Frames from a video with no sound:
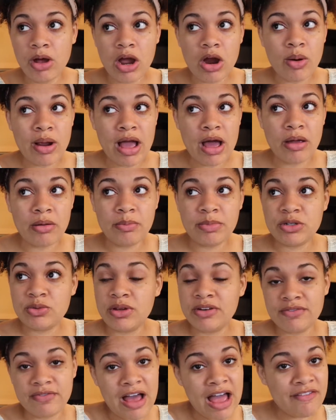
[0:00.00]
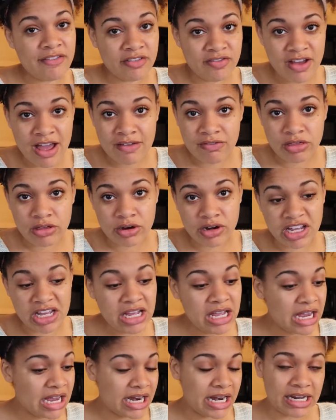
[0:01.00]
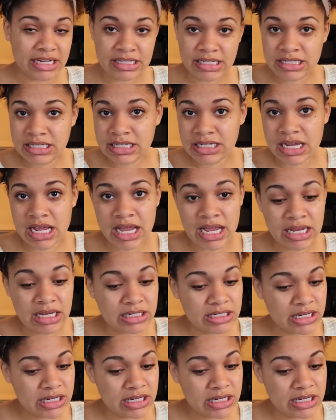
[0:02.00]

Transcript: around between 5 and 5:30, and I did today.